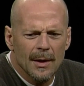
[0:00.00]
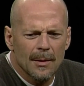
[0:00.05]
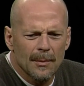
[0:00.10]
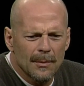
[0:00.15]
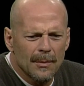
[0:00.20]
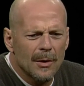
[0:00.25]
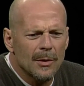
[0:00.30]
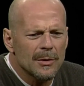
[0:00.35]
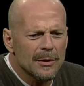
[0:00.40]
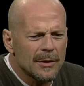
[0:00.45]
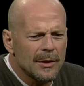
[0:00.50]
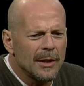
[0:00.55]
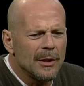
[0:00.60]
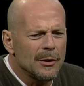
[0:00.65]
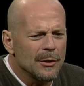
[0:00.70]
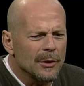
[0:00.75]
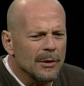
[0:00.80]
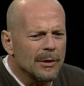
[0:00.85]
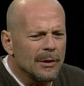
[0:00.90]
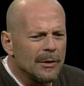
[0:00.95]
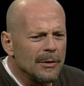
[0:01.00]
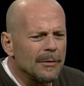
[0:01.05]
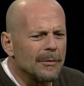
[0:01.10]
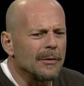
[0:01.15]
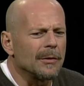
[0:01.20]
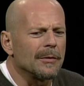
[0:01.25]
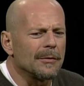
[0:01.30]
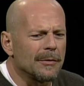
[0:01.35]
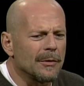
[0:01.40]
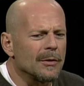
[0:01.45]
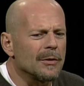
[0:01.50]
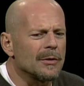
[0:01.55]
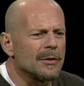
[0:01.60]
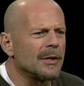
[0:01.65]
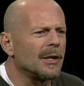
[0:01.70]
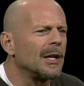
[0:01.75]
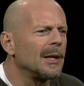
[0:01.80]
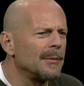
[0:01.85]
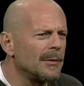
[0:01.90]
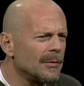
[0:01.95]
most things you're going to do for the first
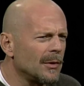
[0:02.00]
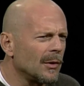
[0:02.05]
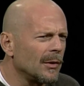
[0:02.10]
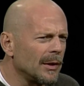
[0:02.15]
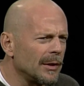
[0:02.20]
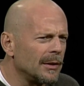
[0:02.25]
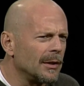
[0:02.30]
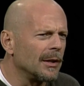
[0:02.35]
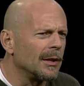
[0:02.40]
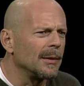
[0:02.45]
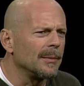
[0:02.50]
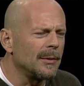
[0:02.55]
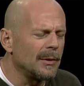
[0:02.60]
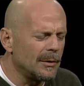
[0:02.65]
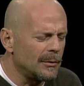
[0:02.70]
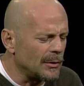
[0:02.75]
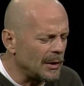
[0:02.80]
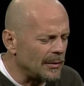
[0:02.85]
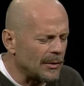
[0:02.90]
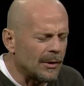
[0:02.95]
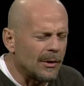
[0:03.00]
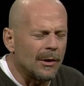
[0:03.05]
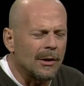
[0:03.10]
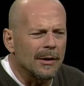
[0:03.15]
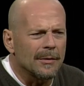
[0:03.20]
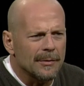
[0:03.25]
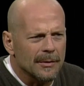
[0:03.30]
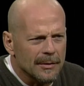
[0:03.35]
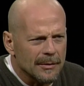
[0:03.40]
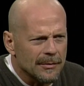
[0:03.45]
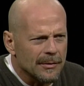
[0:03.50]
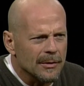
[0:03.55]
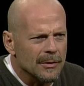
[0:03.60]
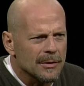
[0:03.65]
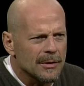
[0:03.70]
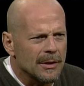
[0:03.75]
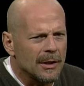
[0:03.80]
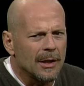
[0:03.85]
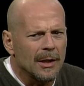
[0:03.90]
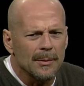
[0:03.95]
time. You've already done them. You drive a car for the
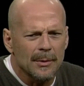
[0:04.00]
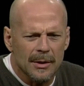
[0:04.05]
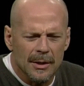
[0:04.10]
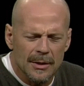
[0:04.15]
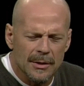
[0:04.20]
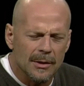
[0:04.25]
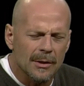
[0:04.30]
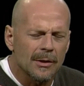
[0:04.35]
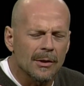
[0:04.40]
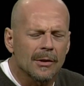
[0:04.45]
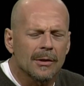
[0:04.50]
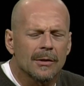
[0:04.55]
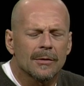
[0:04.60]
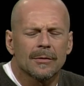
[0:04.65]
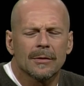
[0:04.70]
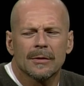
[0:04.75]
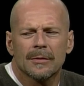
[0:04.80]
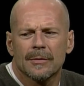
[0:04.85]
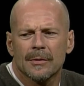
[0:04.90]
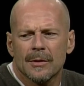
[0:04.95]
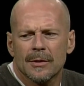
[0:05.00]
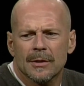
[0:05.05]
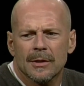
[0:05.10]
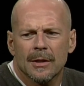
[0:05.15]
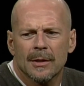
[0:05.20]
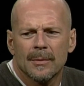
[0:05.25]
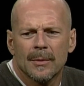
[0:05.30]
first time, yeah. kiss a girl for the first time.